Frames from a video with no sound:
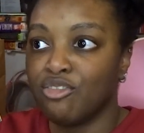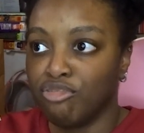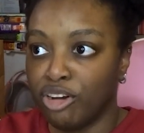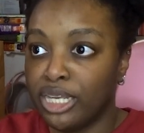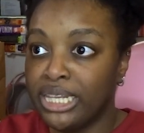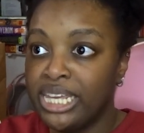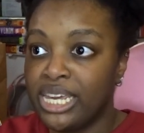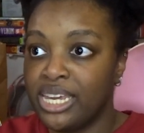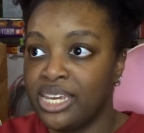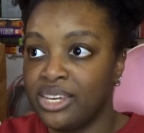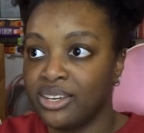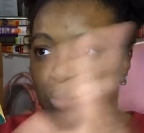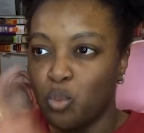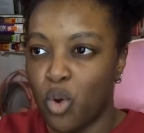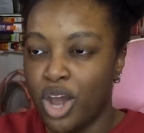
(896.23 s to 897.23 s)

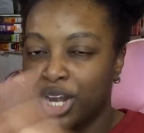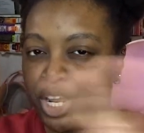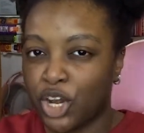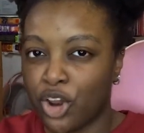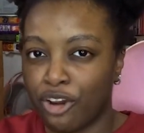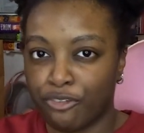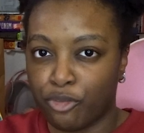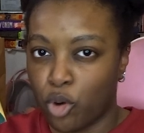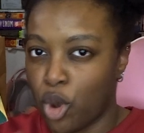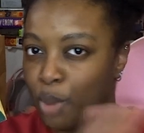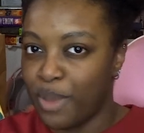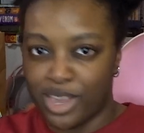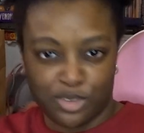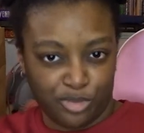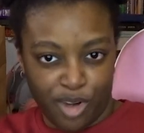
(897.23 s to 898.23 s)
really wanted her for her
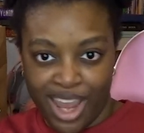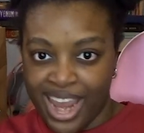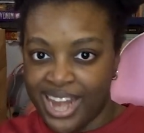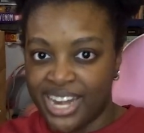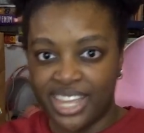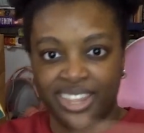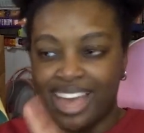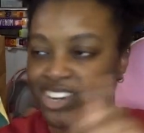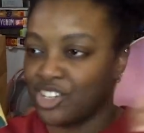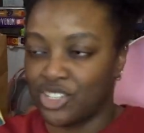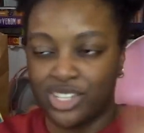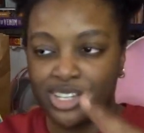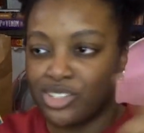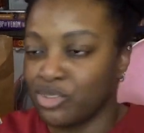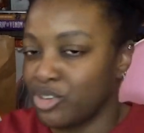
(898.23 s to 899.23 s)
best friend, and that just
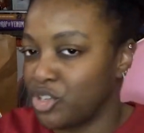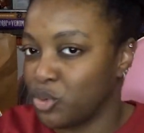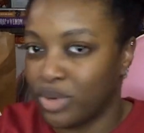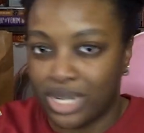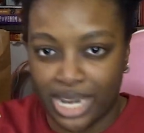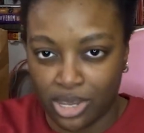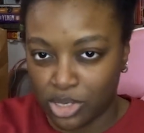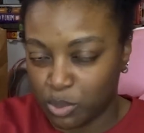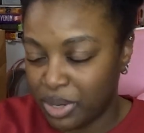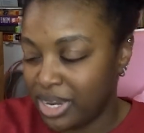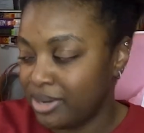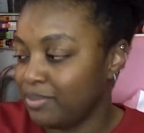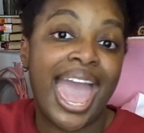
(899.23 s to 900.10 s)
sends her into a tailspin.